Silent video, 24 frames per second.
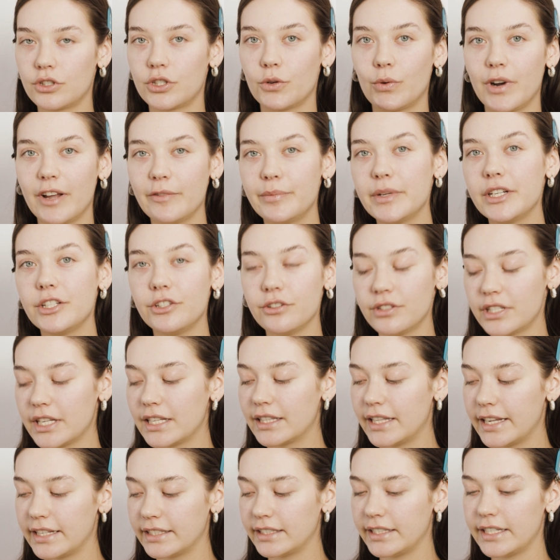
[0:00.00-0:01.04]
So what I've been using
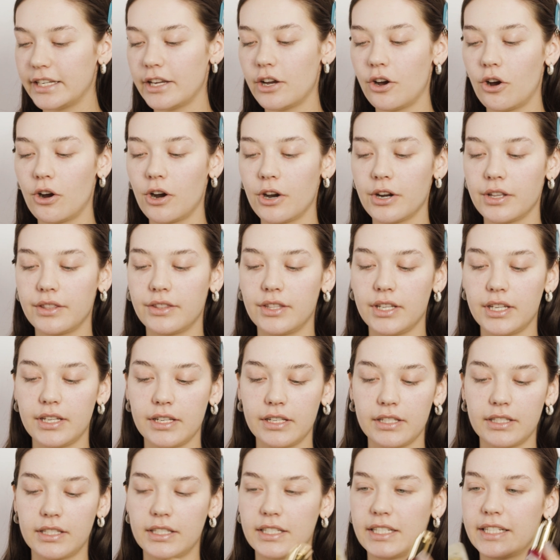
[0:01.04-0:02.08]
lately are
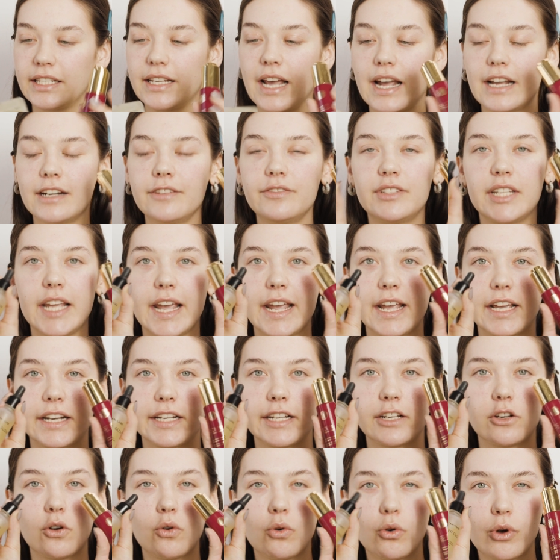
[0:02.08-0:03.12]
these kind of
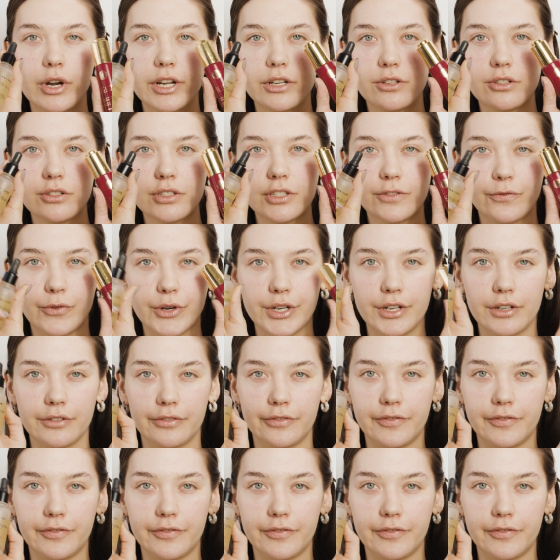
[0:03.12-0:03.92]
tanning oils for your